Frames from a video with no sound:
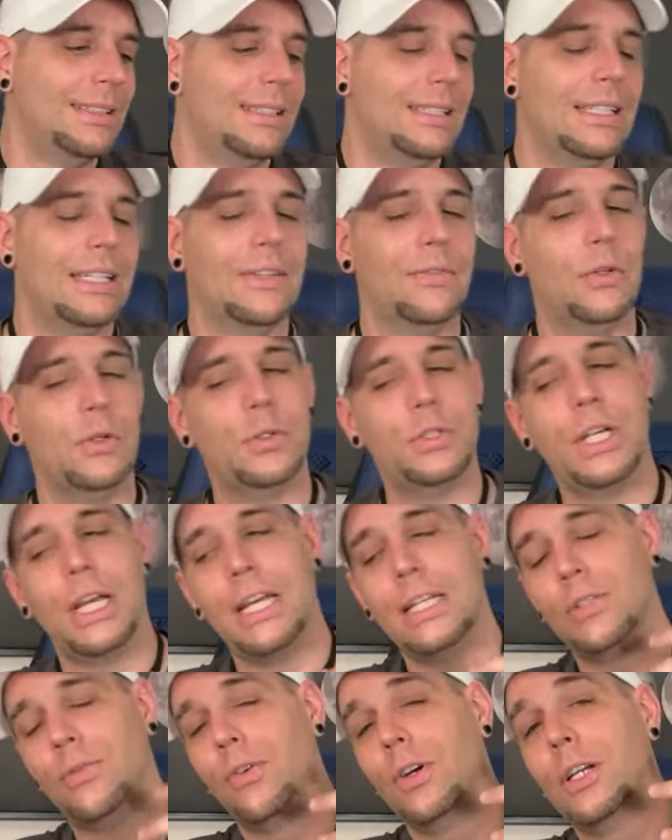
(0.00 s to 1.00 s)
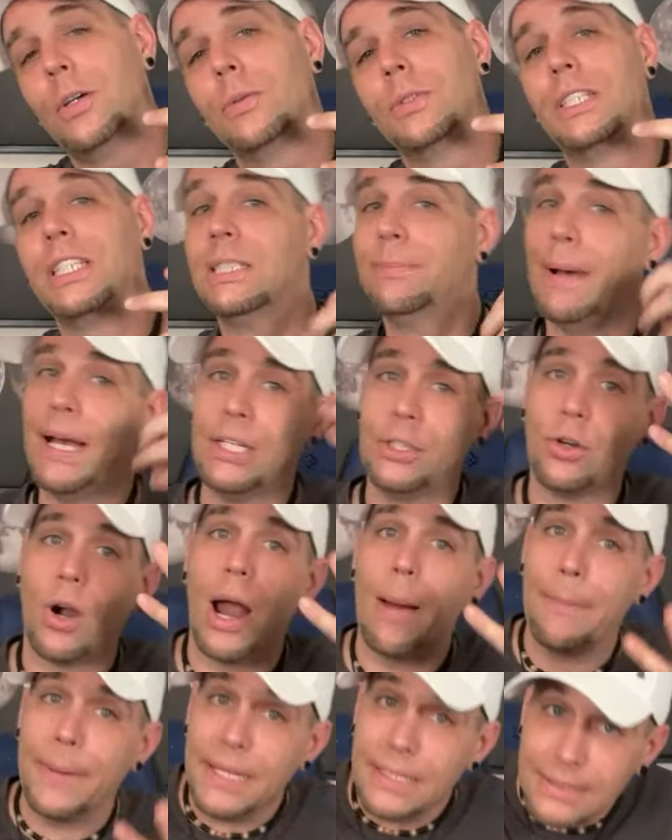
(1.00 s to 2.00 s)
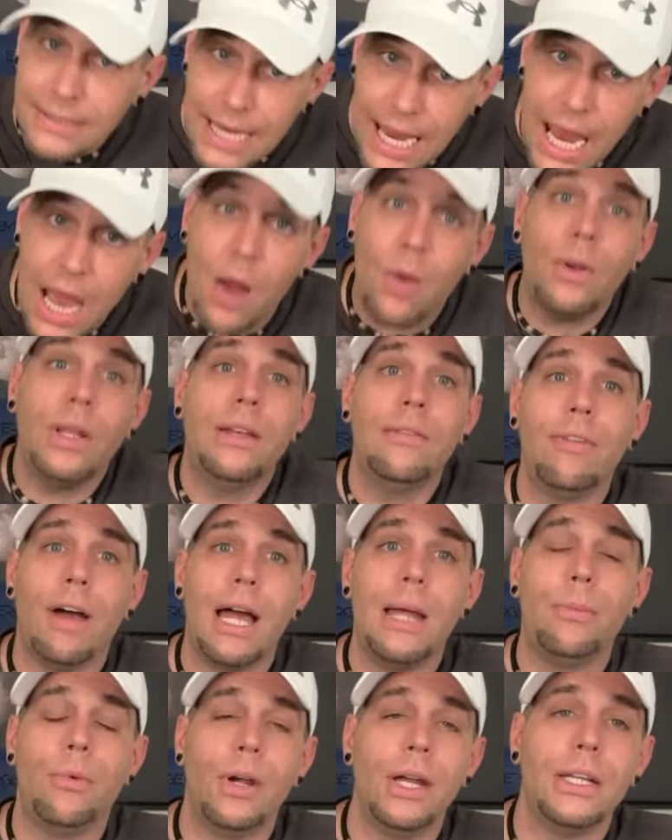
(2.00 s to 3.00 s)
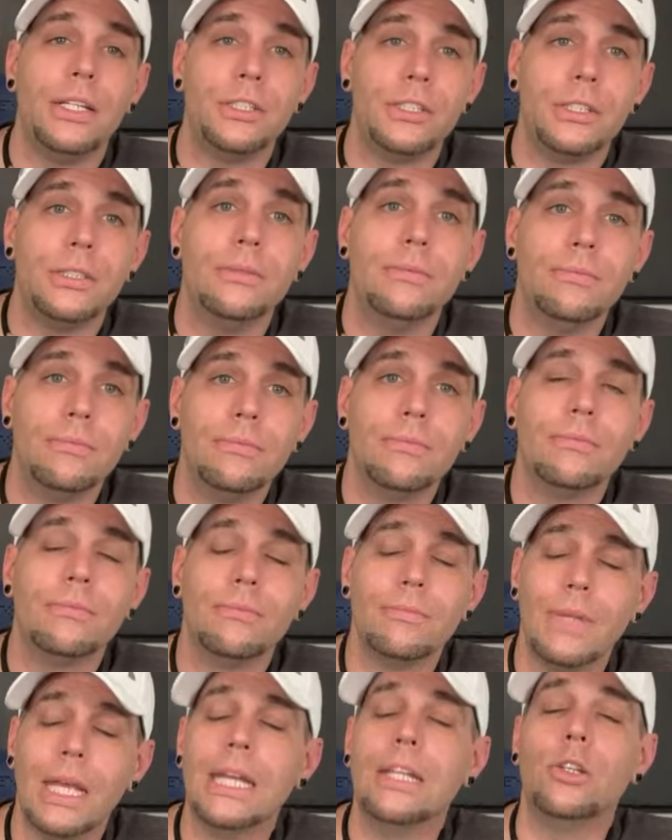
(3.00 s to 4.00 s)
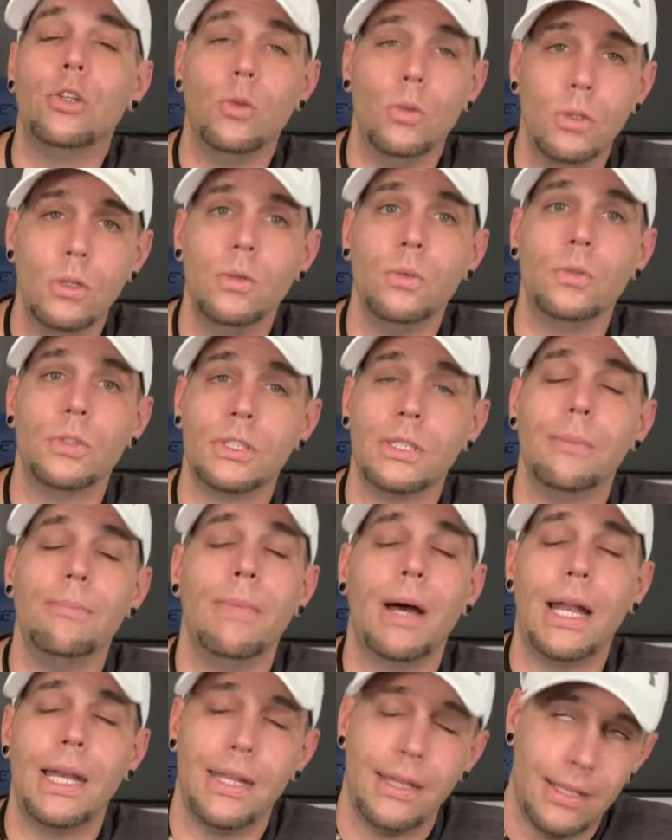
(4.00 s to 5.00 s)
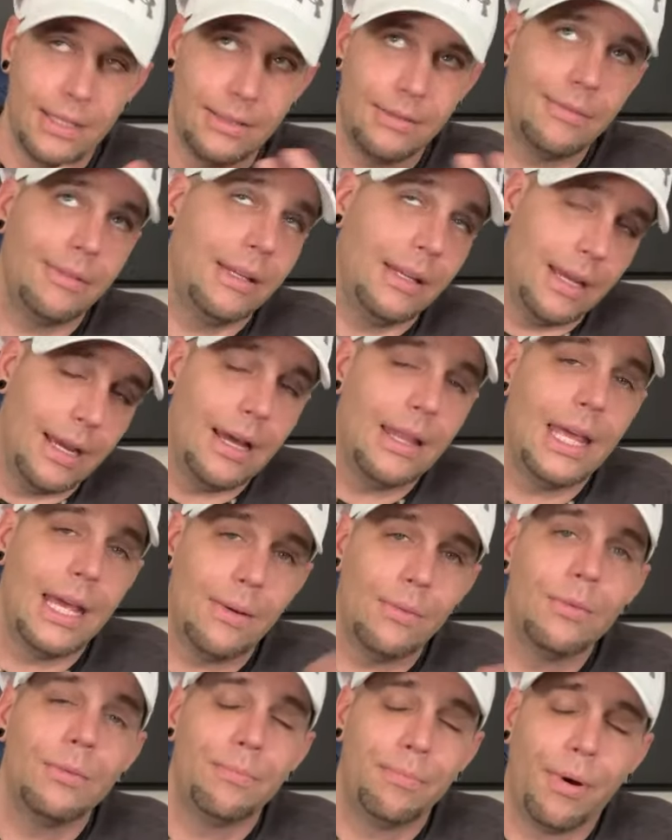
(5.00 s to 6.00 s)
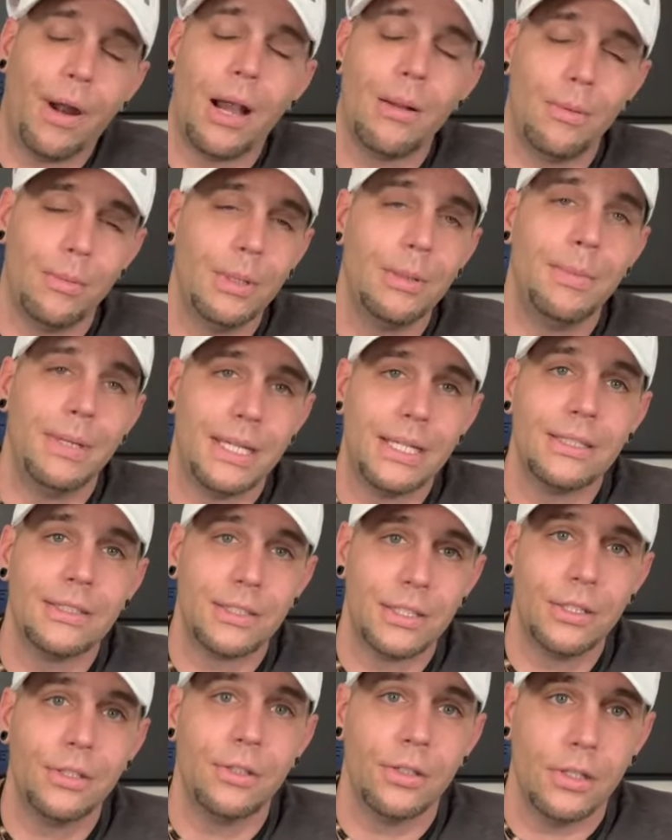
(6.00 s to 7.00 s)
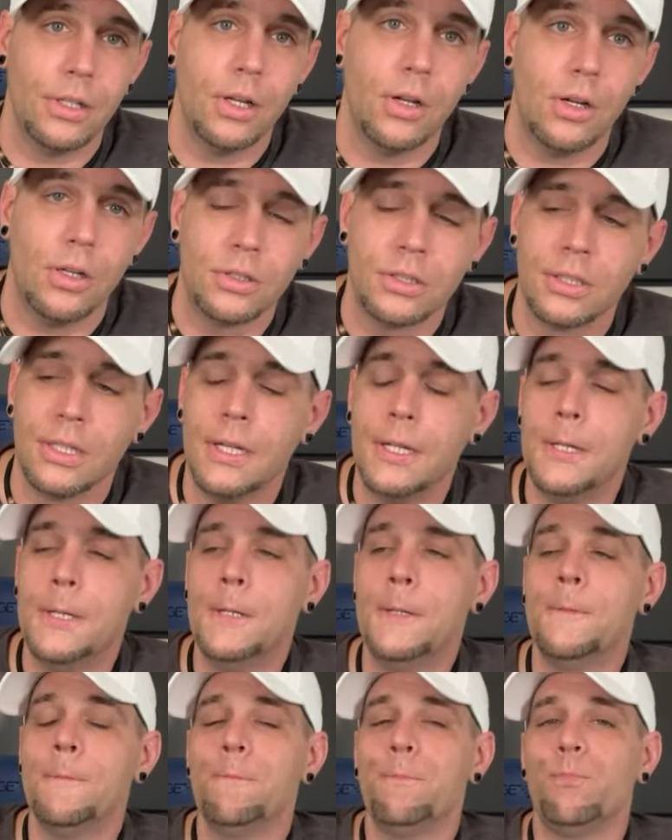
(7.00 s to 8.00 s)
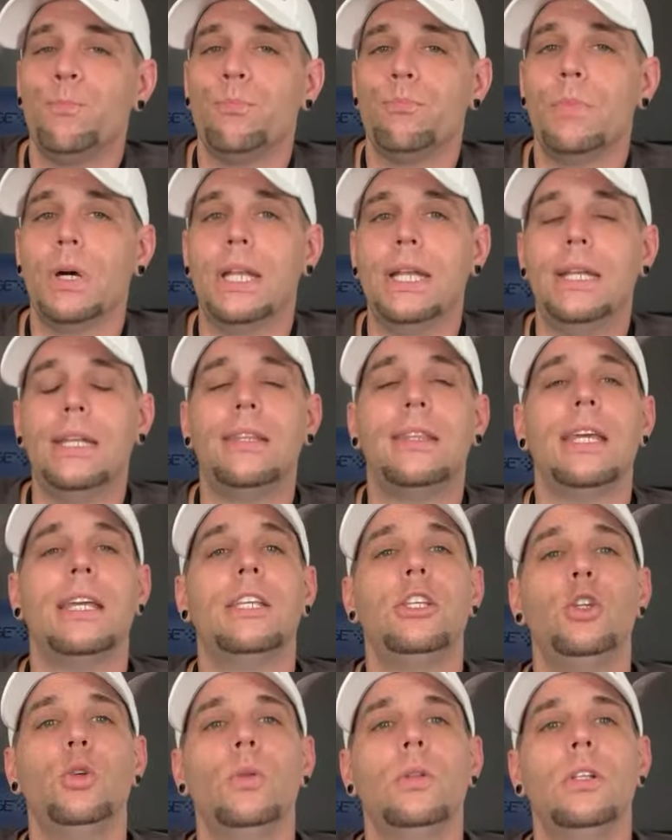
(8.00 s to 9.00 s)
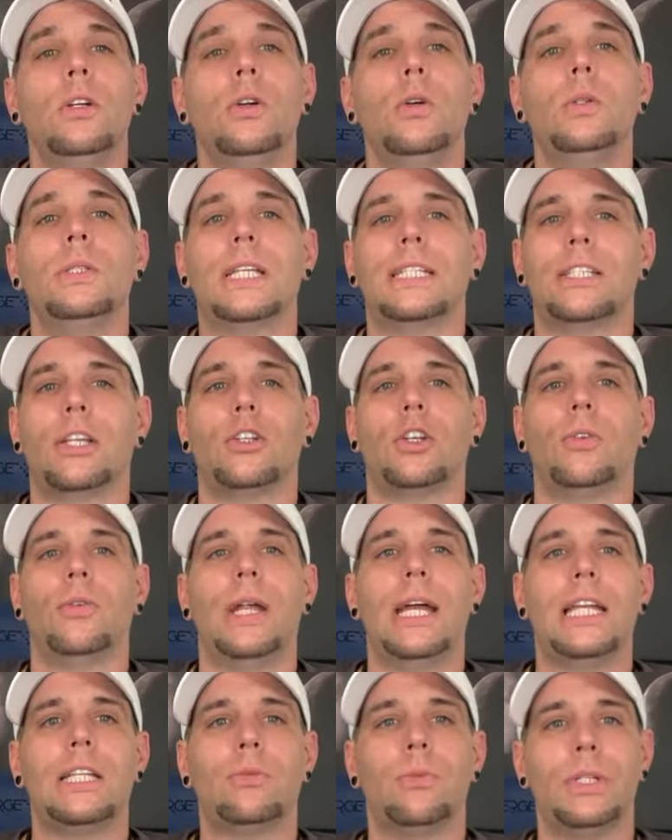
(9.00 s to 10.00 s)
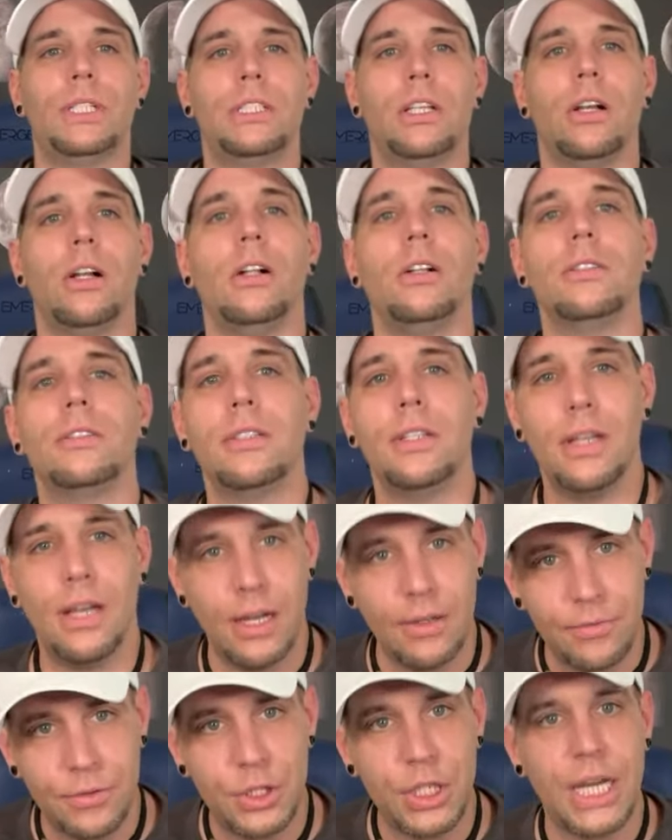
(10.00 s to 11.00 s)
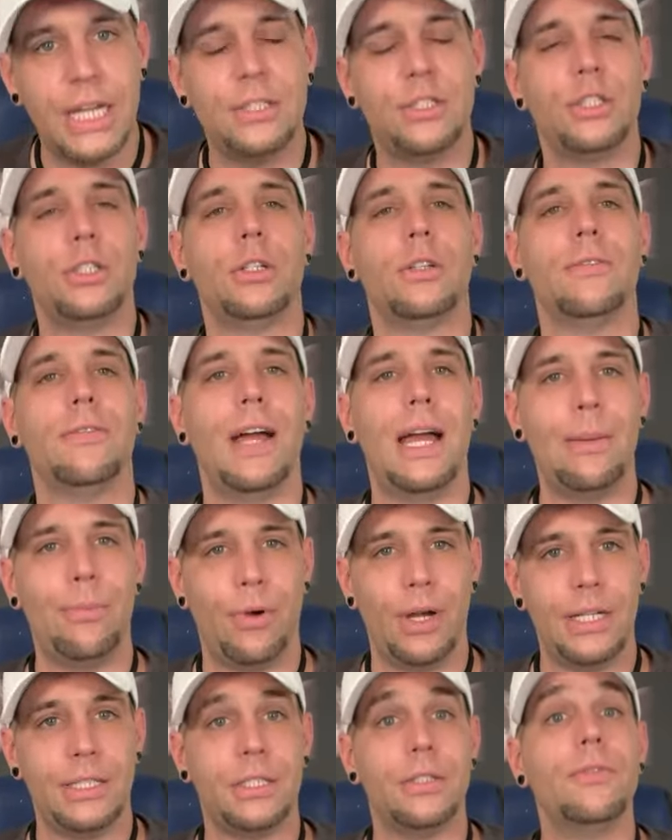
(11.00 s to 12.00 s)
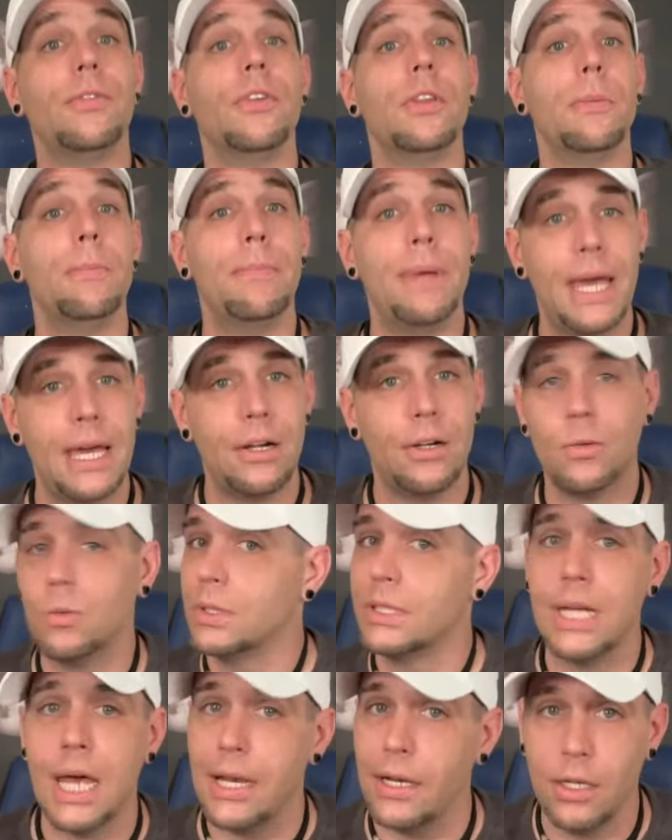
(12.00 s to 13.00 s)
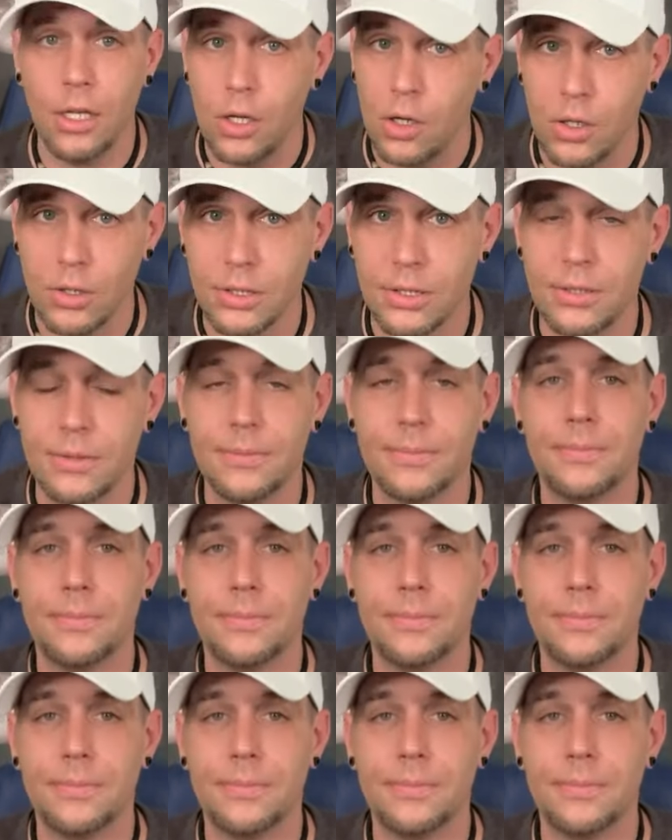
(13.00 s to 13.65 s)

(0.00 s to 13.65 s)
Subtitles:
if you change frequencies by dropping down in vibration and you lose somebody, then yeah, that would probably be considered a loss. But anything you lose as a direct result of changing your vibration for the better was not a loss.